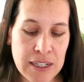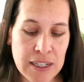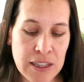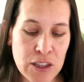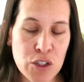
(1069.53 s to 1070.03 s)

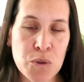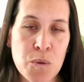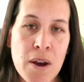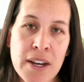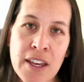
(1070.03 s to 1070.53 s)
the
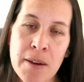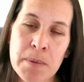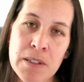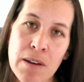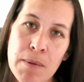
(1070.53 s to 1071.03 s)
swan
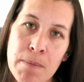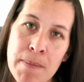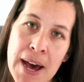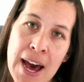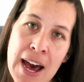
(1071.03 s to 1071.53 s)
keeps coming
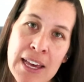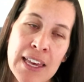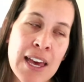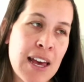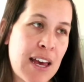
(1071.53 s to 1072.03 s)
back
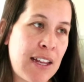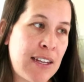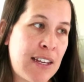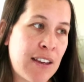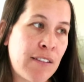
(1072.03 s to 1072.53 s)

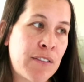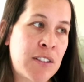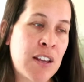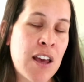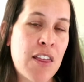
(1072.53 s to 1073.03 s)
and
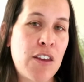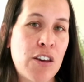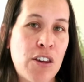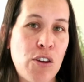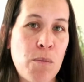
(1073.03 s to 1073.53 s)
gives the
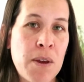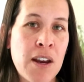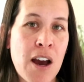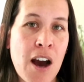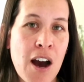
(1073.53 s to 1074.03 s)
human
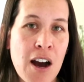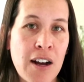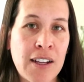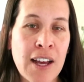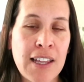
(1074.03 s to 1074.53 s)
a
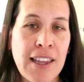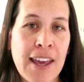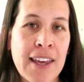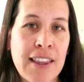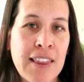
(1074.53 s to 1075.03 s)
hug.
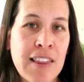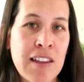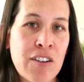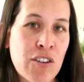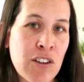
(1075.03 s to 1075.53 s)
Like, it
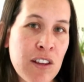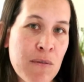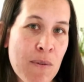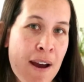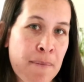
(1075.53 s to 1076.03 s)
literally
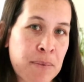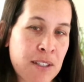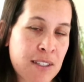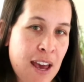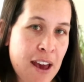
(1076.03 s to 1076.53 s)
wraps
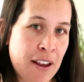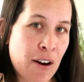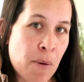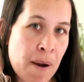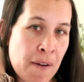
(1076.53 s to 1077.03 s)
its head
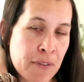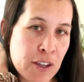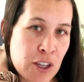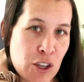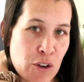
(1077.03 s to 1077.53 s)
around the
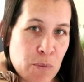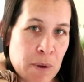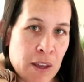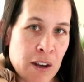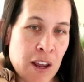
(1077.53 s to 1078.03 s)

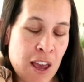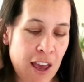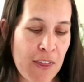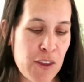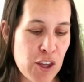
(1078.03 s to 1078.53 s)
human,
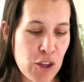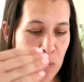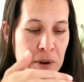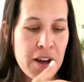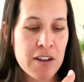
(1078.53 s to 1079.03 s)
and the
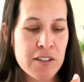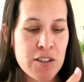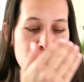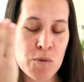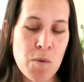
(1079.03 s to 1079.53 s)
human hugs
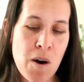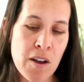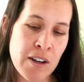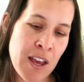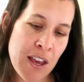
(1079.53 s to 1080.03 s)
the
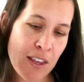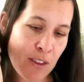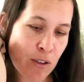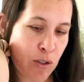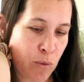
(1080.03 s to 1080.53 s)
swan, and
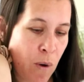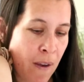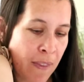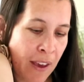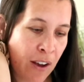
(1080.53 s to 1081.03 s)
the
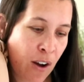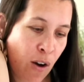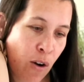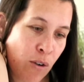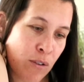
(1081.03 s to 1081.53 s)
swan
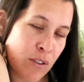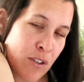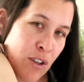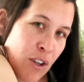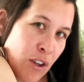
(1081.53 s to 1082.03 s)
holds
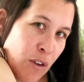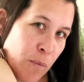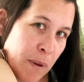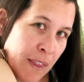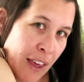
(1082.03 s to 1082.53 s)
the
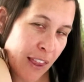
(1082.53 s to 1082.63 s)
human like